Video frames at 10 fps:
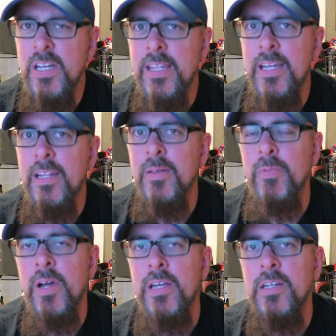I think the
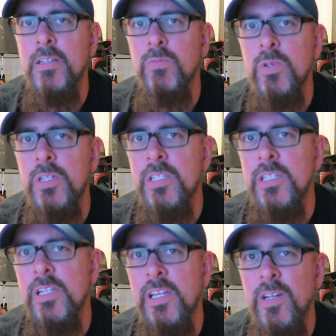product was
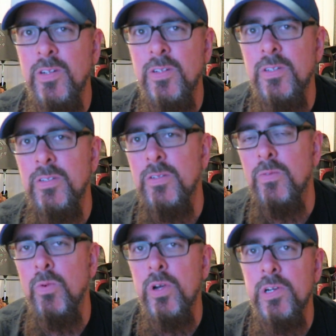a little
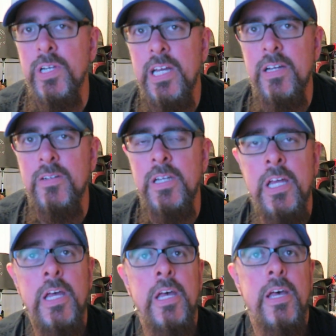watered down,
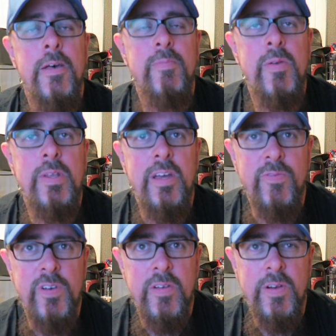maybe
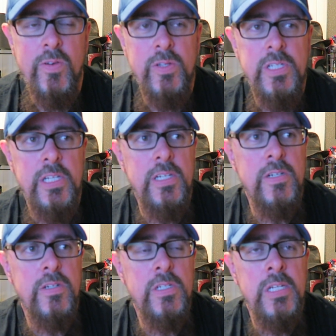not firing on all
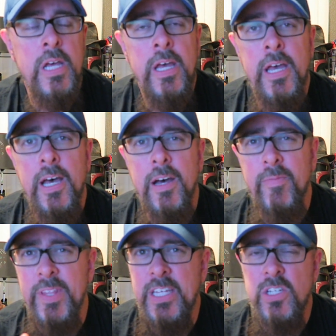cylinders.
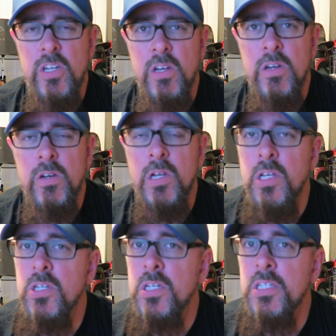This year,
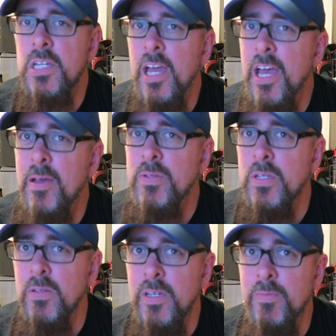just
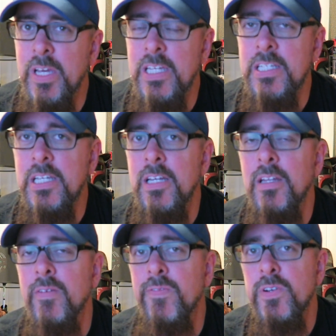absolutely
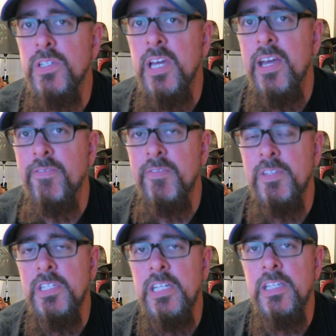amazing. The first half of
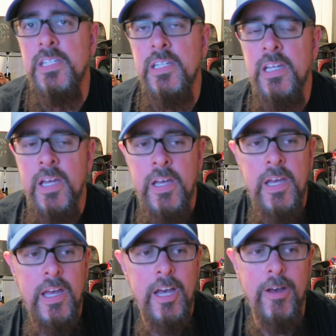the season
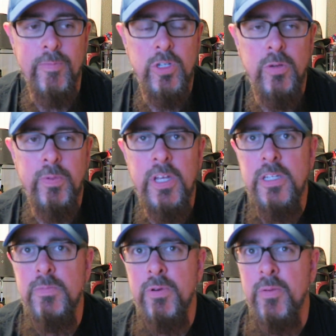took
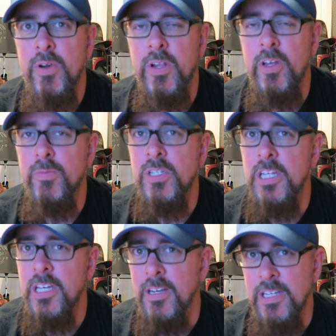place primarily almost
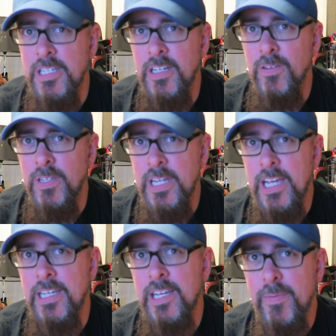like in a single
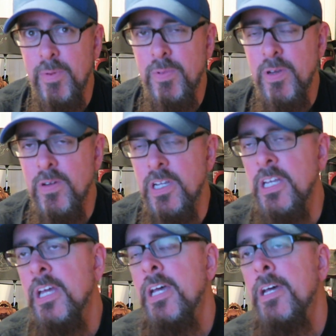day type of period.